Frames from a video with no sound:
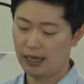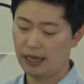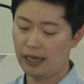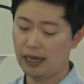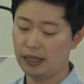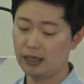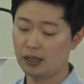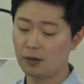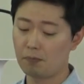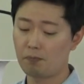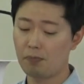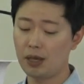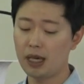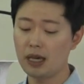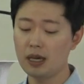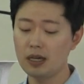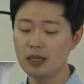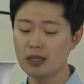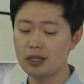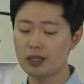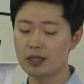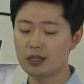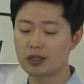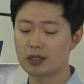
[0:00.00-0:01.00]
and the
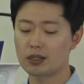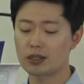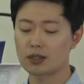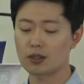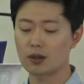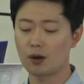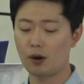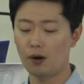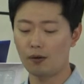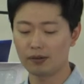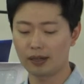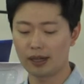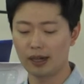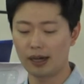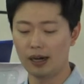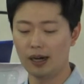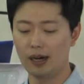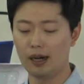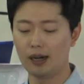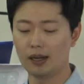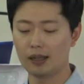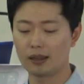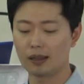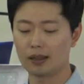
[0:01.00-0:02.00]
peace of
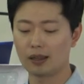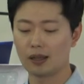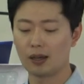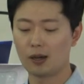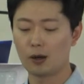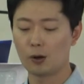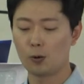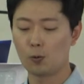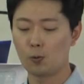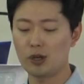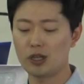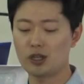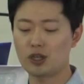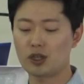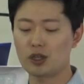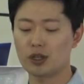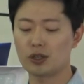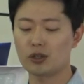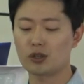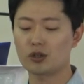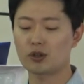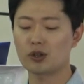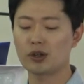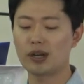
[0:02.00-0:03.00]
God,
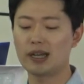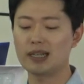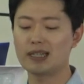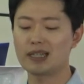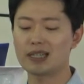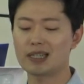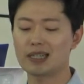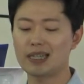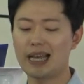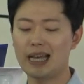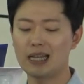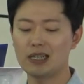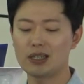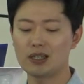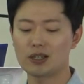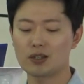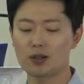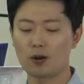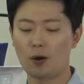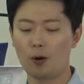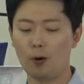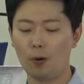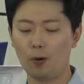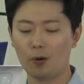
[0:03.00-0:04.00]
which
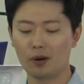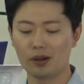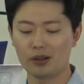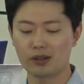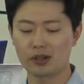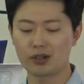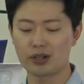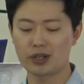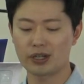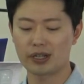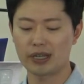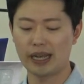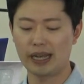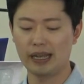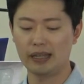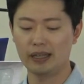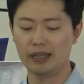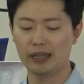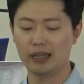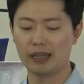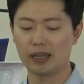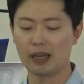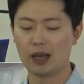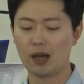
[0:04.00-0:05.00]
transcends all
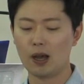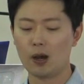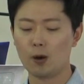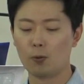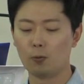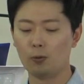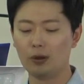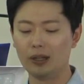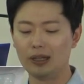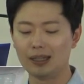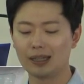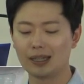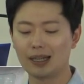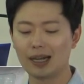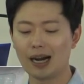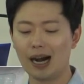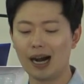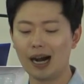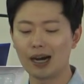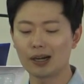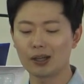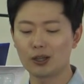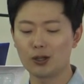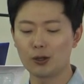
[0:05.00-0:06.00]
understanding, will
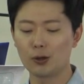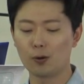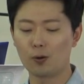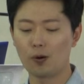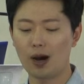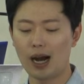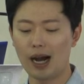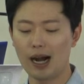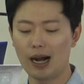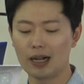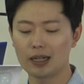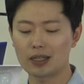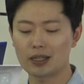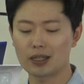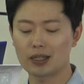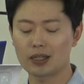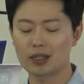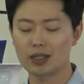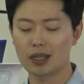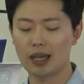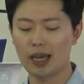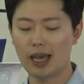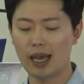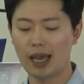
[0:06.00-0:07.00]
guard your
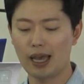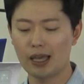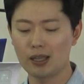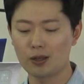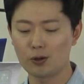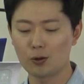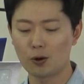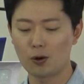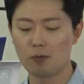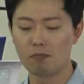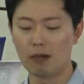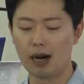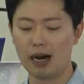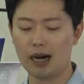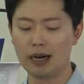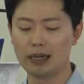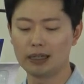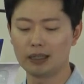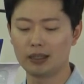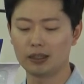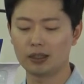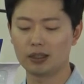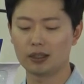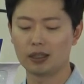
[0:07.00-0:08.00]
hearts and your
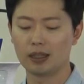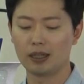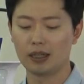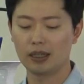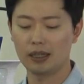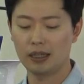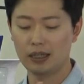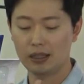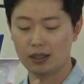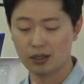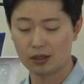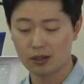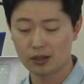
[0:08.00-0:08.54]
minds in